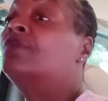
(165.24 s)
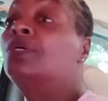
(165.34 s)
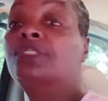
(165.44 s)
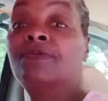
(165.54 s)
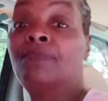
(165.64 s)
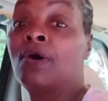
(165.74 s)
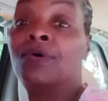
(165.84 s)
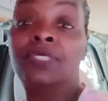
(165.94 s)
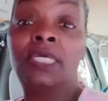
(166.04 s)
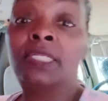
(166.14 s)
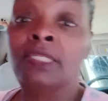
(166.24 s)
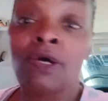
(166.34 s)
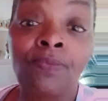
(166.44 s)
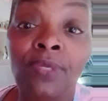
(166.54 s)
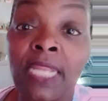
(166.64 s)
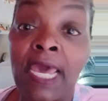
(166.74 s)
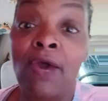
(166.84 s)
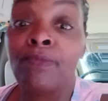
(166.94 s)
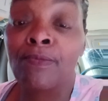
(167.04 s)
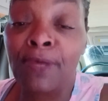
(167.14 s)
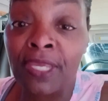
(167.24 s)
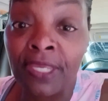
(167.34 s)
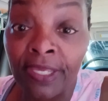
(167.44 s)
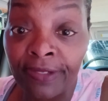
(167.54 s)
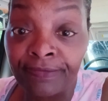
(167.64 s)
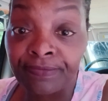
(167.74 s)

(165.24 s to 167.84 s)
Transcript: first of all, getting a reliable van.